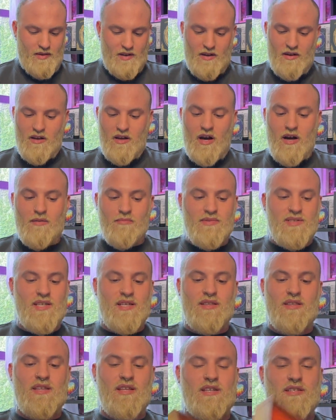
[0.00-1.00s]
Comes
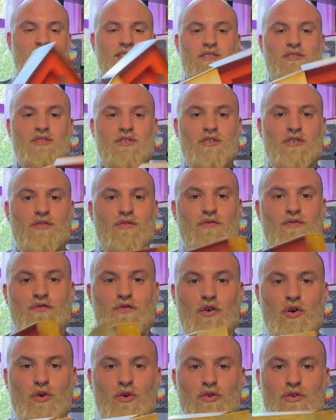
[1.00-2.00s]
in this little
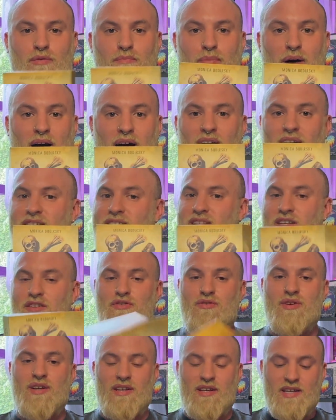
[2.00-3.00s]
fold box that
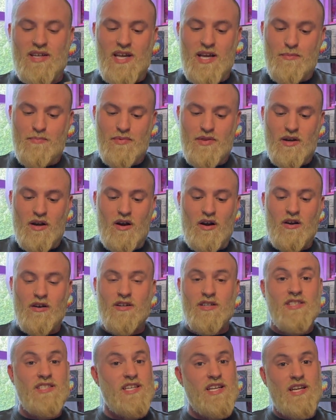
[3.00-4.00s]
you can keep the
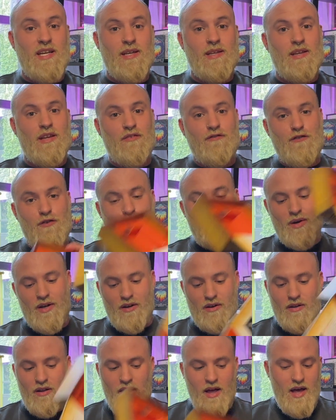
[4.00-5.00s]
cards in if you
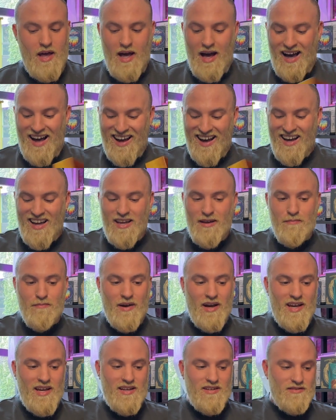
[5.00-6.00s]
will. I
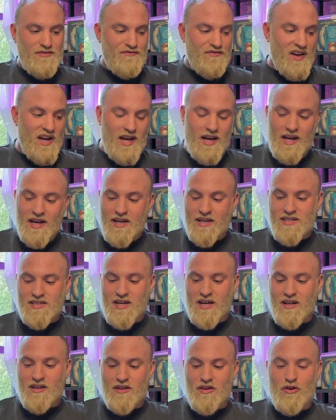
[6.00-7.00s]
might find
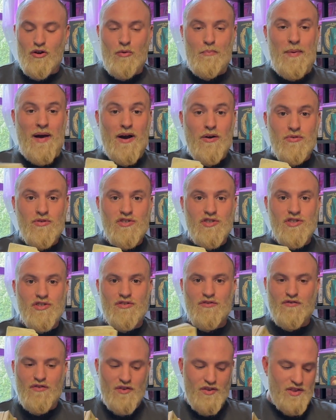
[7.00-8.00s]
a little pouch
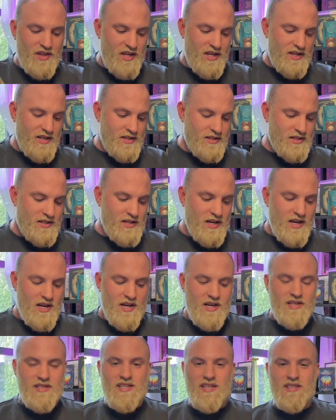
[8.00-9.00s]
for these,
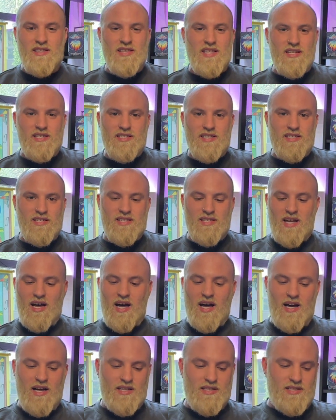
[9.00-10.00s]
since this is
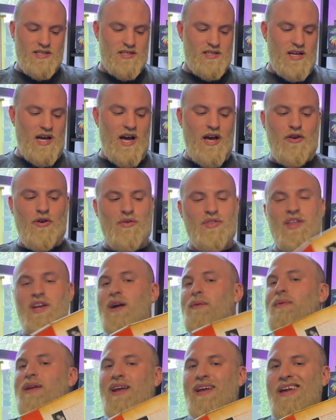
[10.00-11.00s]
not, I don't think
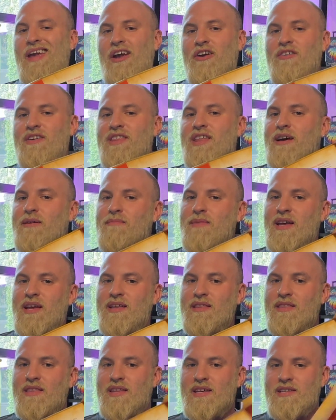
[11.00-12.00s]
I'm going to carry them
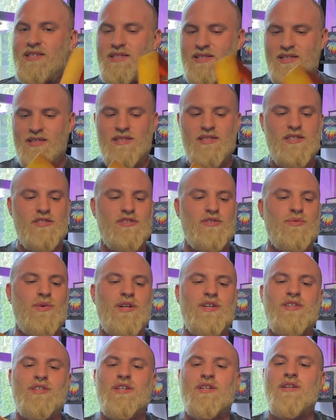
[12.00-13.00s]
in this
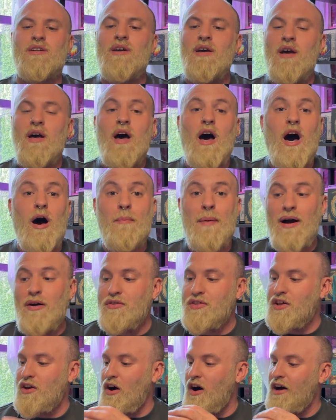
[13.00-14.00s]
situation.
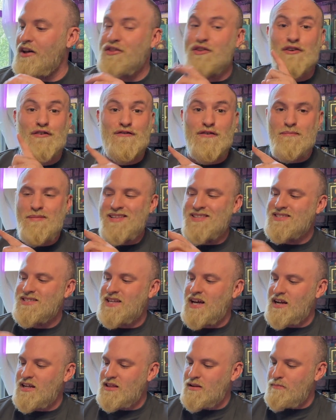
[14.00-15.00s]
About the author from
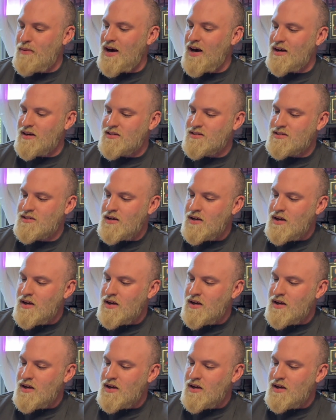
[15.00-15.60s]
inside the box.